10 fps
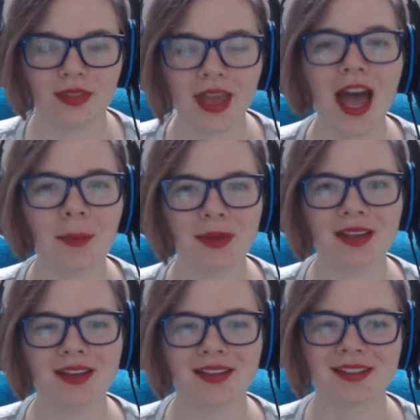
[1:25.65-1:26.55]
the
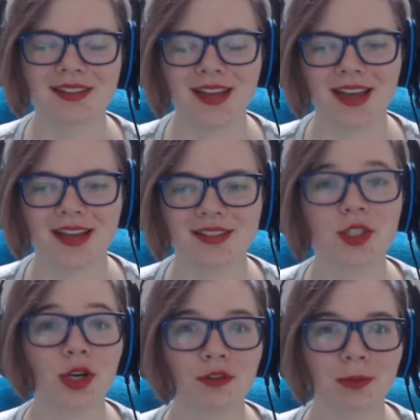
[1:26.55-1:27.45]
happy and
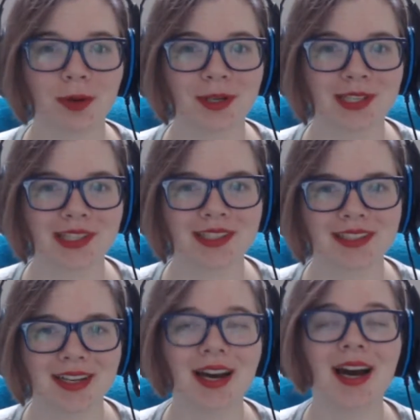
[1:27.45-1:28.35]
cheerful person
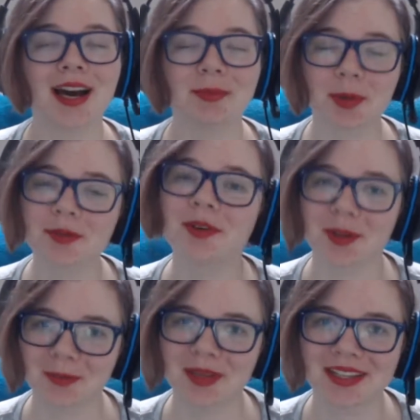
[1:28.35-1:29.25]
I prefer
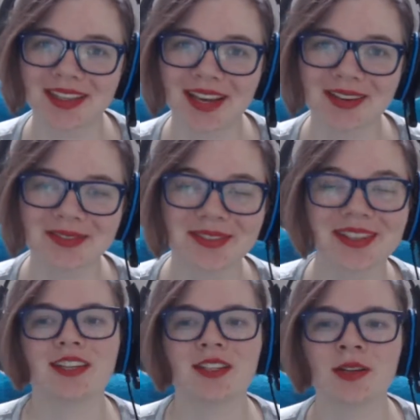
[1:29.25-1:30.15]
to be in life.
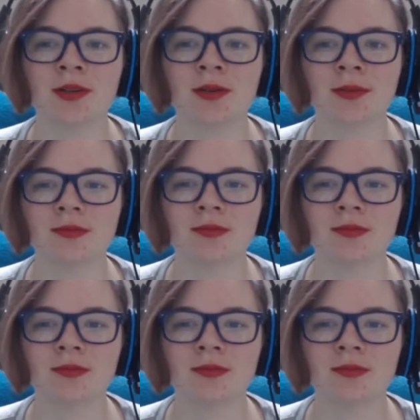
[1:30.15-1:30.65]
So